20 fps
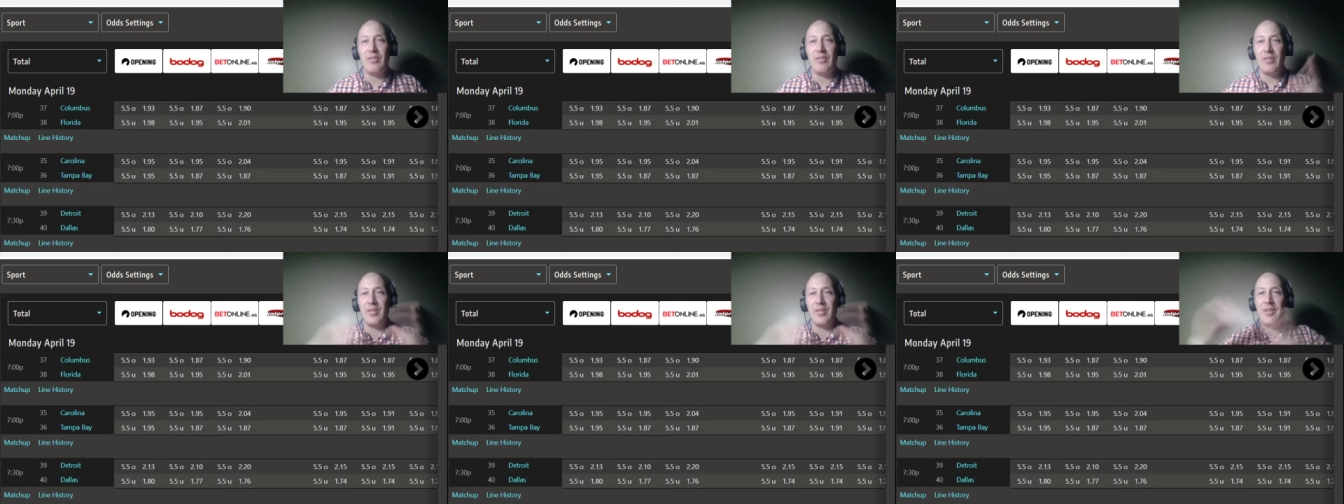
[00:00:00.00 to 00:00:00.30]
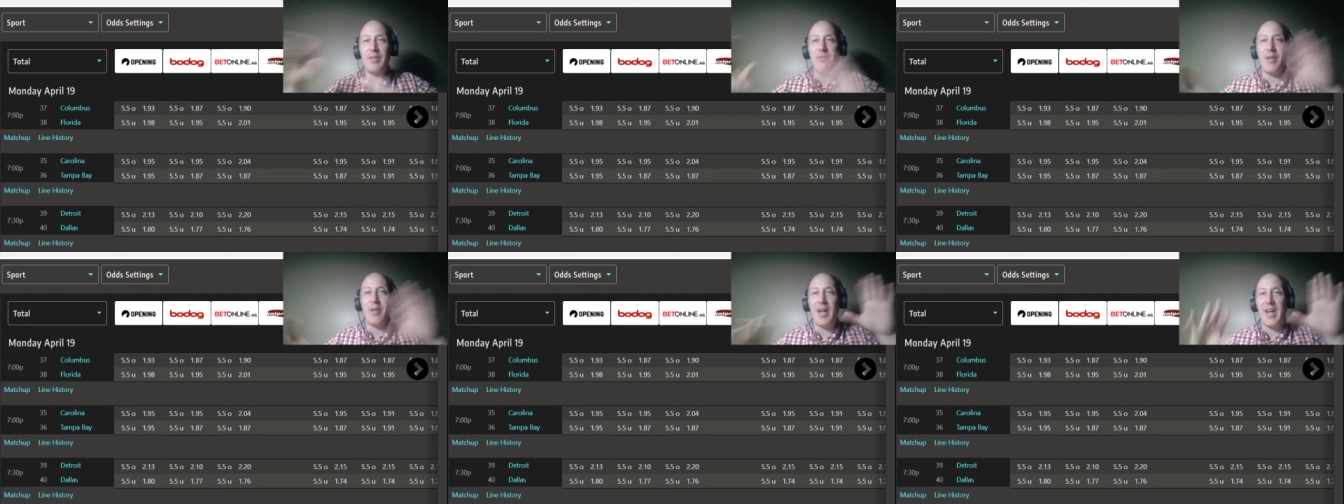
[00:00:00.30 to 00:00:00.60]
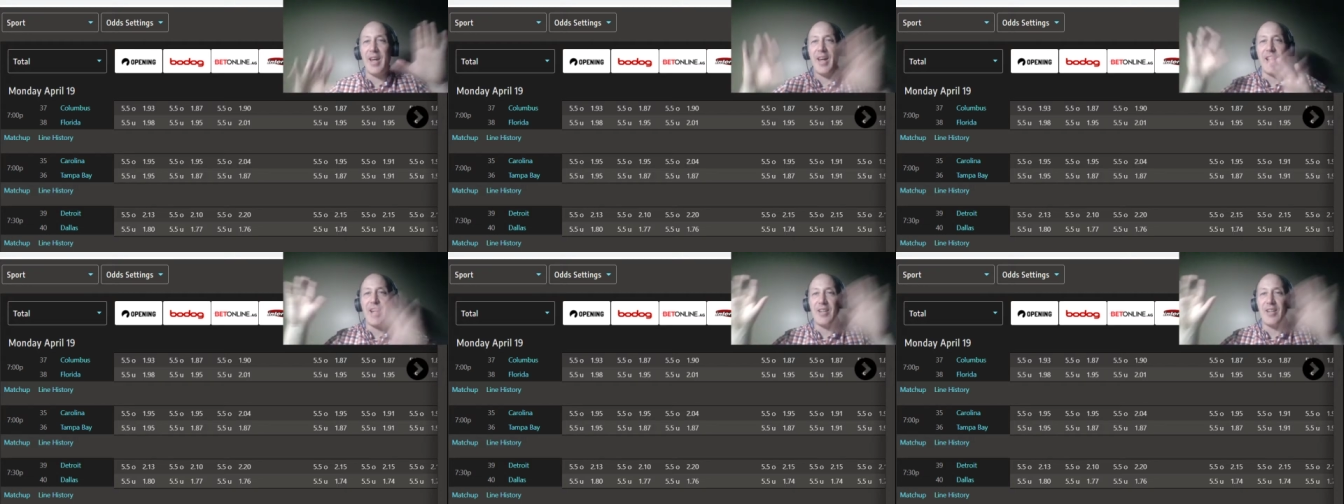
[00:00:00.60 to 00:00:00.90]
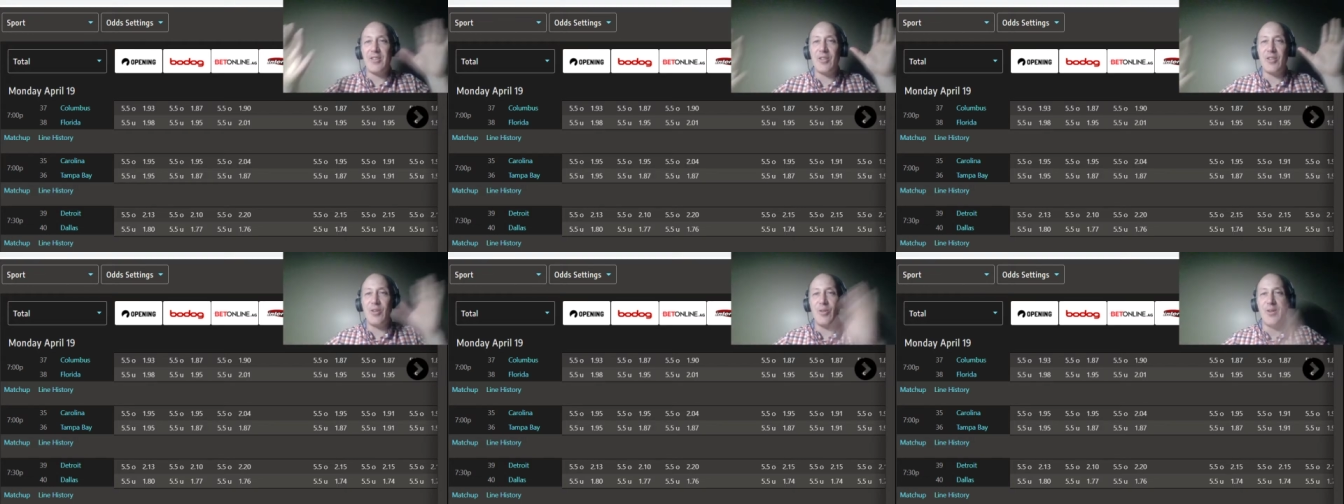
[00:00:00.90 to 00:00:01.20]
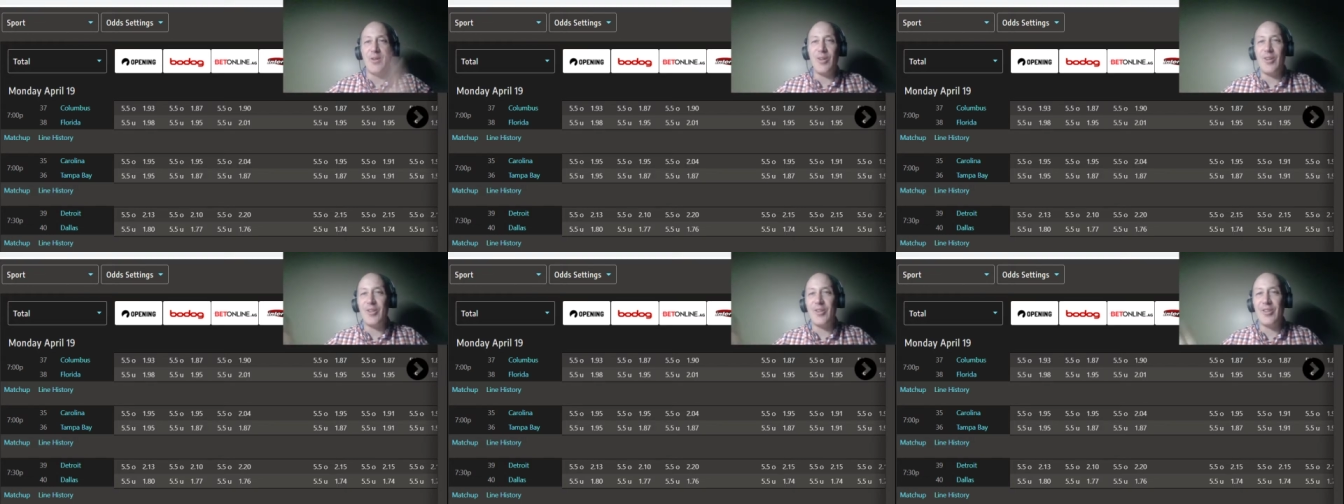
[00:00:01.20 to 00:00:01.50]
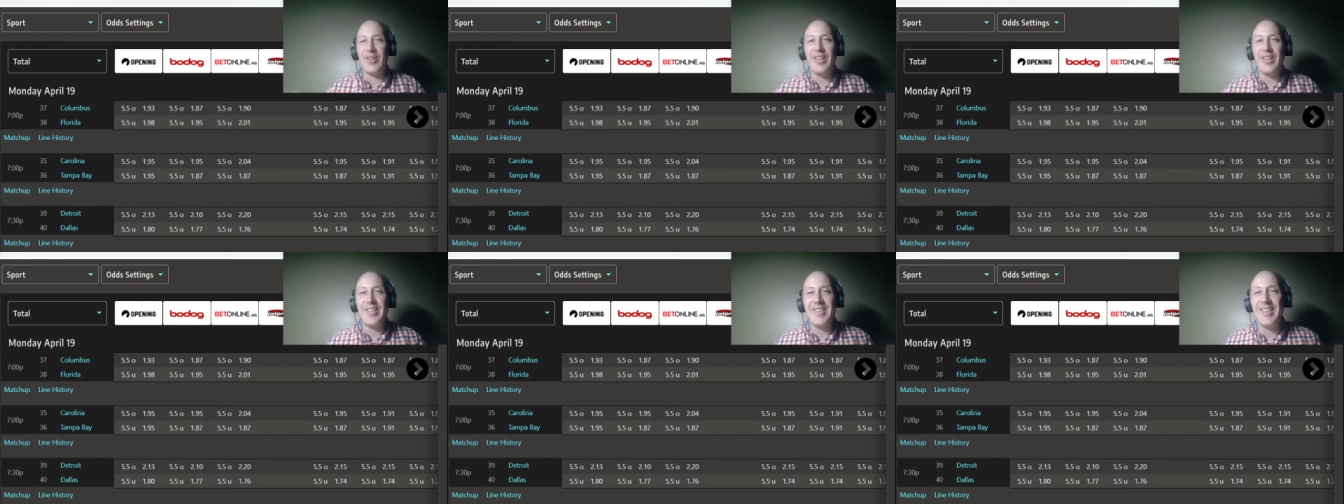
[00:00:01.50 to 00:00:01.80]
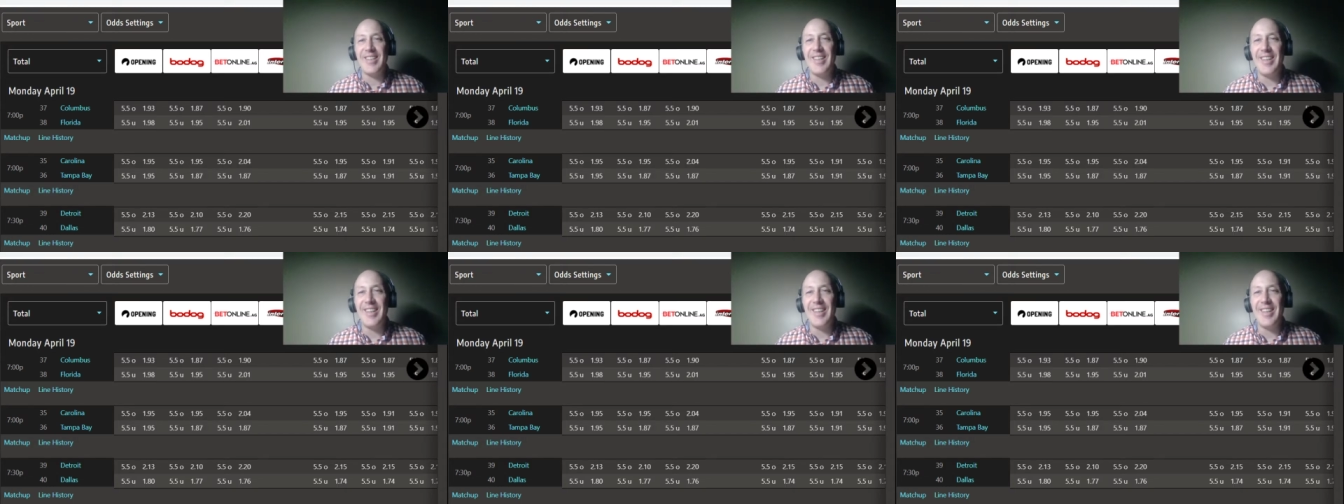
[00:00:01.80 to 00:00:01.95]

See my hands going all crazy?